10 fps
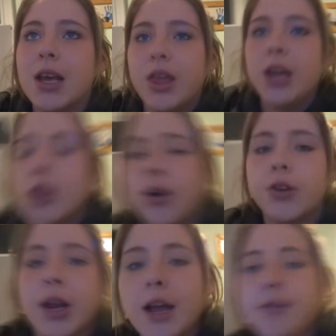They
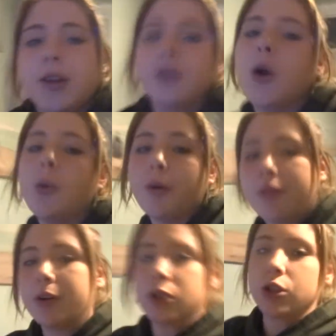know that I've hit
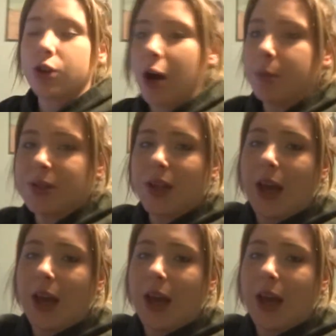1,000 subscribers.